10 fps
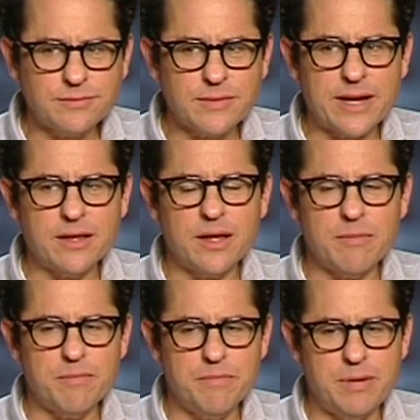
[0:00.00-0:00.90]
letting
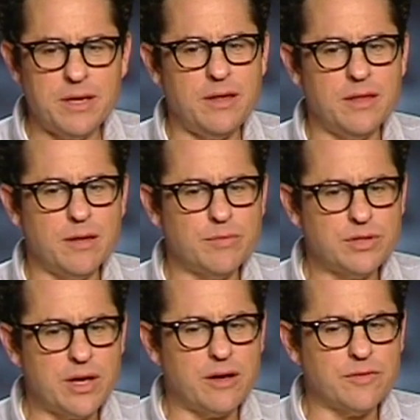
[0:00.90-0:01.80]
them be
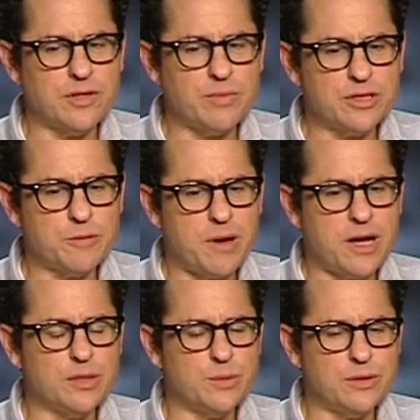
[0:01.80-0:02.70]
themselves as much as
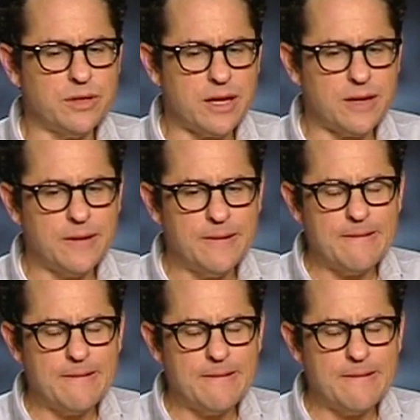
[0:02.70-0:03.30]
possible, and